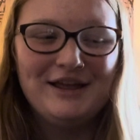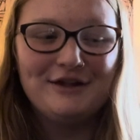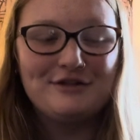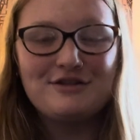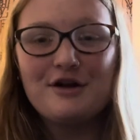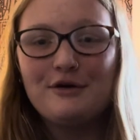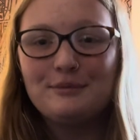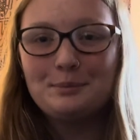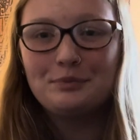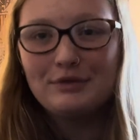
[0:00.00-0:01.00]

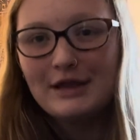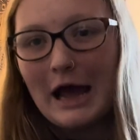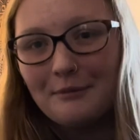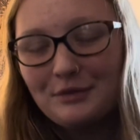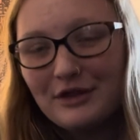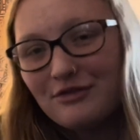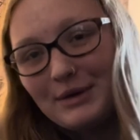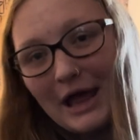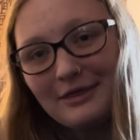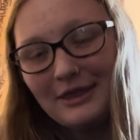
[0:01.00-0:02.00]
So yeah, that's
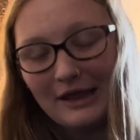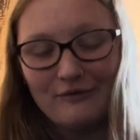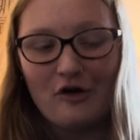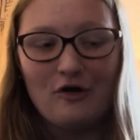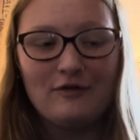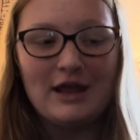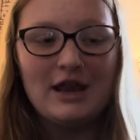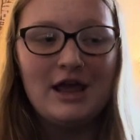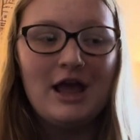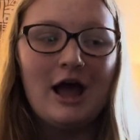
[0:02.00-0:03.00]
what I think of all of
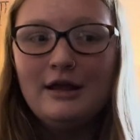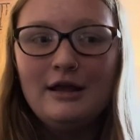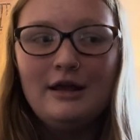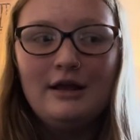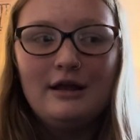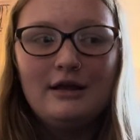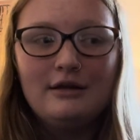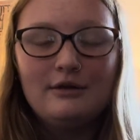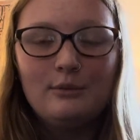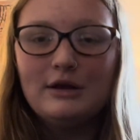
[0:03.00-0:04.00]
it.
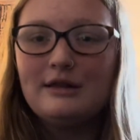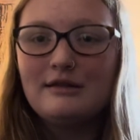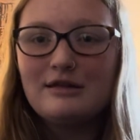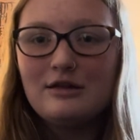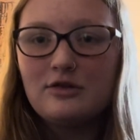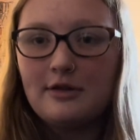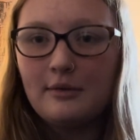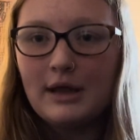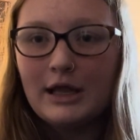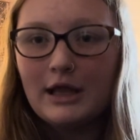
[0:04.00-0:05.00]
What Disney's
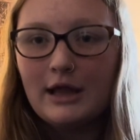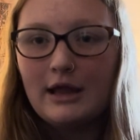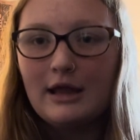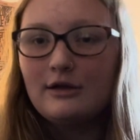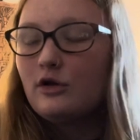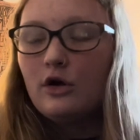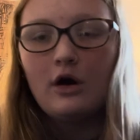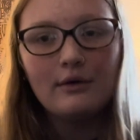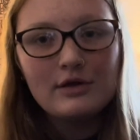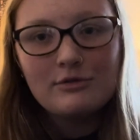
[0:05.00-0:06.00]
doing, it could
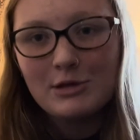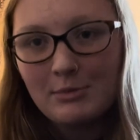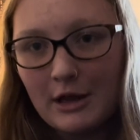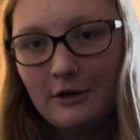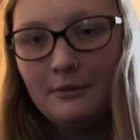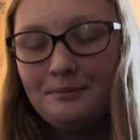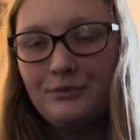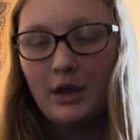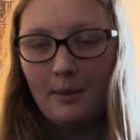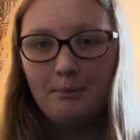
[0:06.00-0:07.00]
always be better,
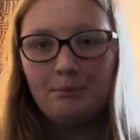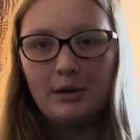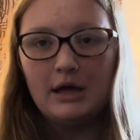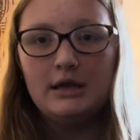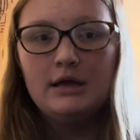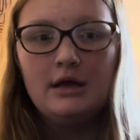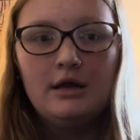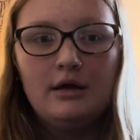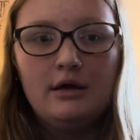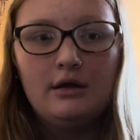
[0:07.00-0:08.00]
but
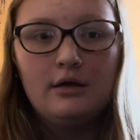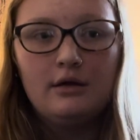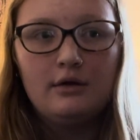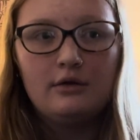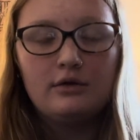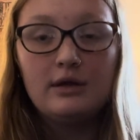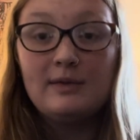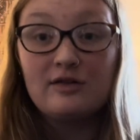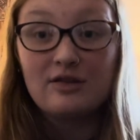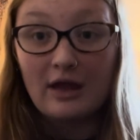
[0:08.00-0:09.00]
to
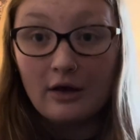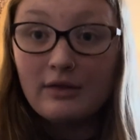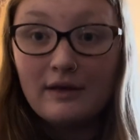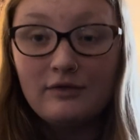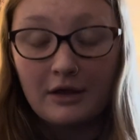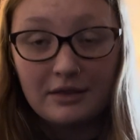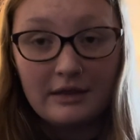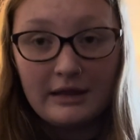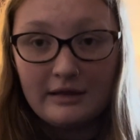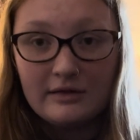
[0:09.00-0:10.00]
the scale they've done
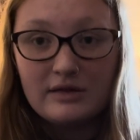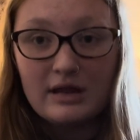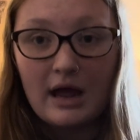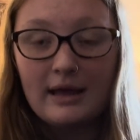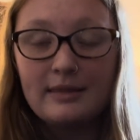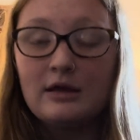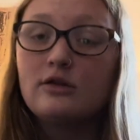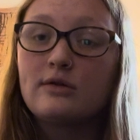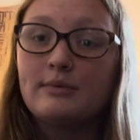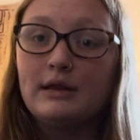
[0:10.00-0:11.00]
things, I think
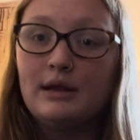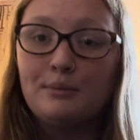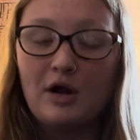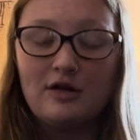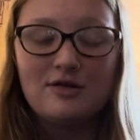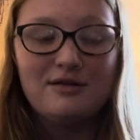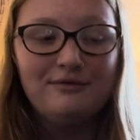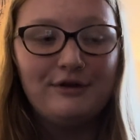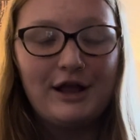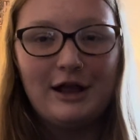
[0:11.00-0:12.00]
it's really impressive,
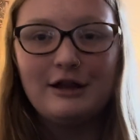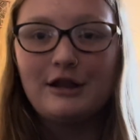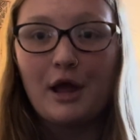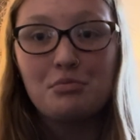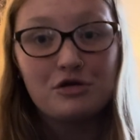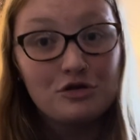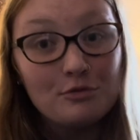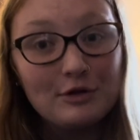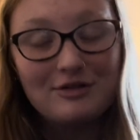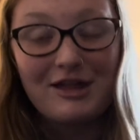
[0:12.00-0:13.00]
and I'm
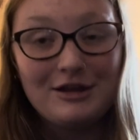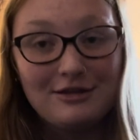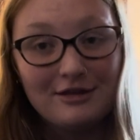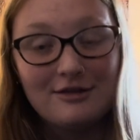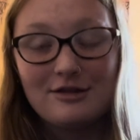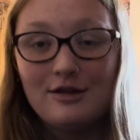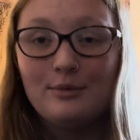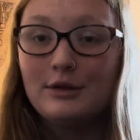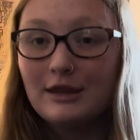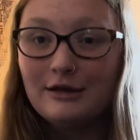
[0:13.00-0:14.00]
super excited to see
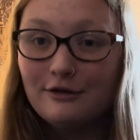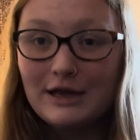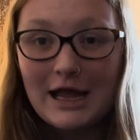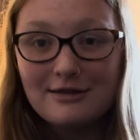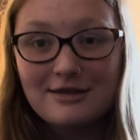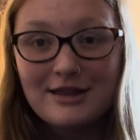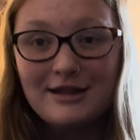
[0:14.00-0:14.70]
what they do next.